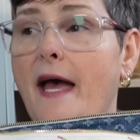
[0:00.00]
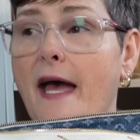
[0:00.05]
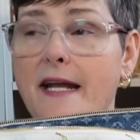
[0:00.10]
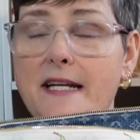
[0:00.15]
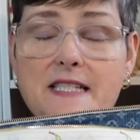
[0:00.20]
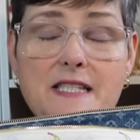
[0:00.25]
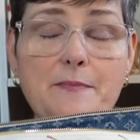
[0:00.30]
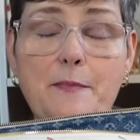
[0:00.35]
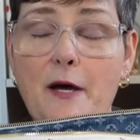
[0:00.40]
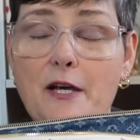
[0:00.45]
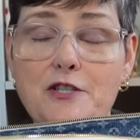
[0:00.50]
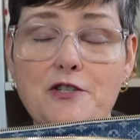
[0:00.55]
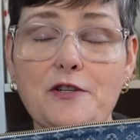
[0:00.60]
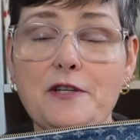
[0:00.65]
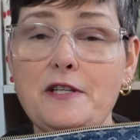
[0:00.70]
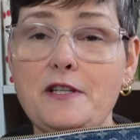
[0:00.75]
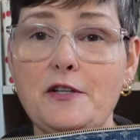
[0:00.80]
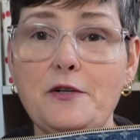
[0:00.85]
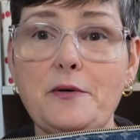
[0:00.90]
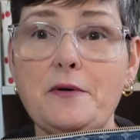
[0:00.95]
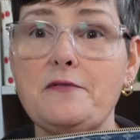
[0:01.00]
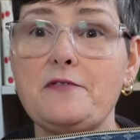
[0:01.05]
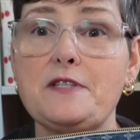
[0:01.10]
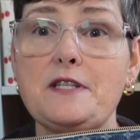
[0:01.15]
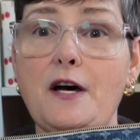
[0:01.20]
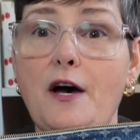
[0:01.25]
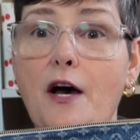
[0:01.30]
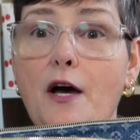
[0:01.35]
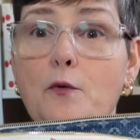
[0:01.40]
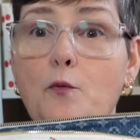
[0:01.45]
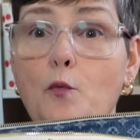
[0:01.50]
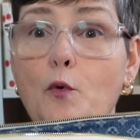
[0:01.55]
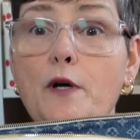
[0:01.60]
and especially Louis Vuitton,